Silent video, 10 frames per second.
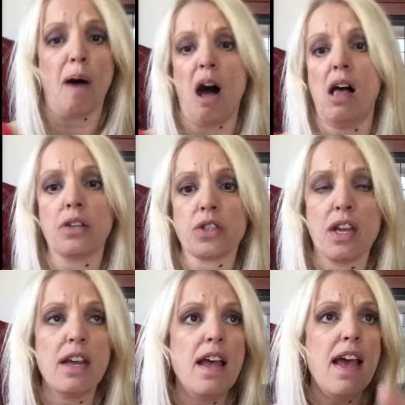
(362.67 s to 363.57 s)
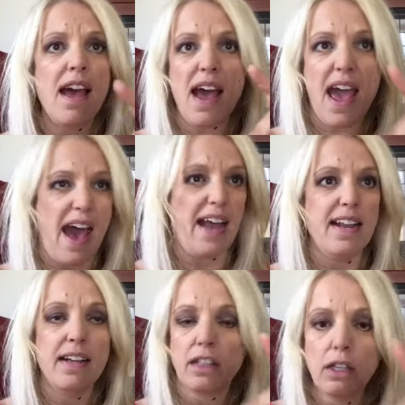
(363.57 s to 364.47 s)
balls at
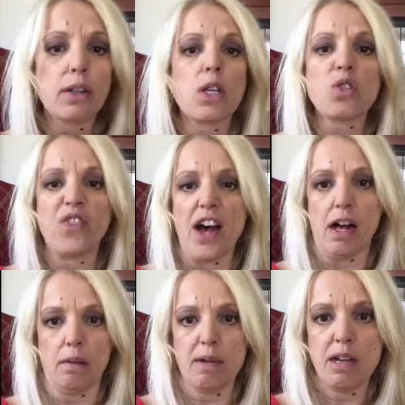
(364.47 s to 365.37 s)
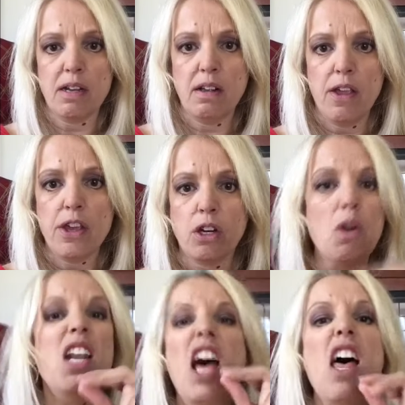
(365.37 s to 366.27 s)
Lucasfilm
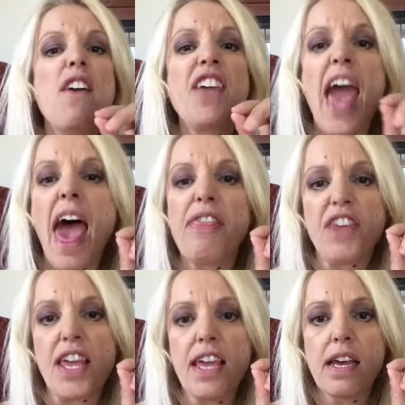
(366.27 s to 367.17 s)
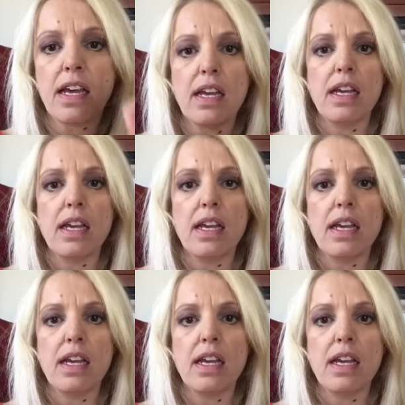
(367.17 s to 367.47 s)
who love Kathy